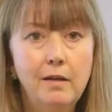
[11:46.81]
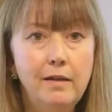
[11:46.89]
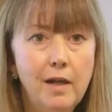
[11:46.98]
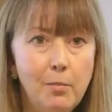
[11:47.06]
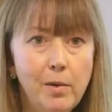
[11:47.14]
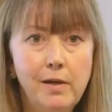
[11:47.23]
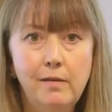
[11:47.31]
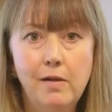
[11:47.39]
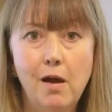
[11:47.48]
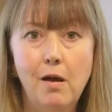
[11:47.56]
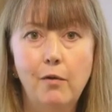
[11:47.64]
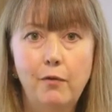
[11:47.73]
yep, it's
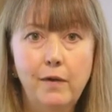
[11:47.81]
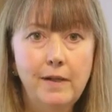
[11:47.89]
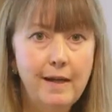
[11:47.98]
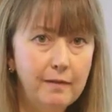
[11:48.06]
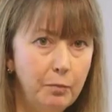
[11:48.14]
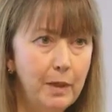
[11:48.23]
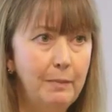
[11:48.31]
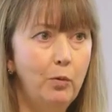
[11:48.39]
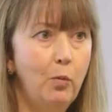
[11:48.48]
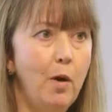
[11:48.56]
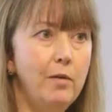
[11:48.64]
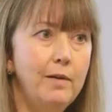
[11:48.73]
tough, yes,
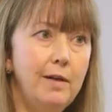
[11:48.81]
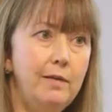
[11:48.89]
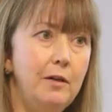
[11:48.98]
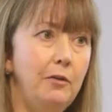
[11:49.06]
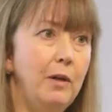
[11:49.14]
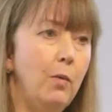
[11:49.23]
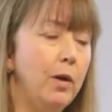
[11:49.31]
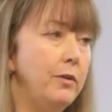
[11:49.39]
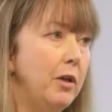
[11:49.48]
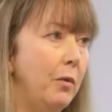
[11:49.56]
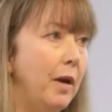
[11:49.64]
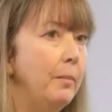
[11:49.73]
people won't necessarily want to
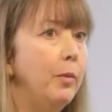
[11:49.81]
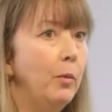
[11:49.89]
do it,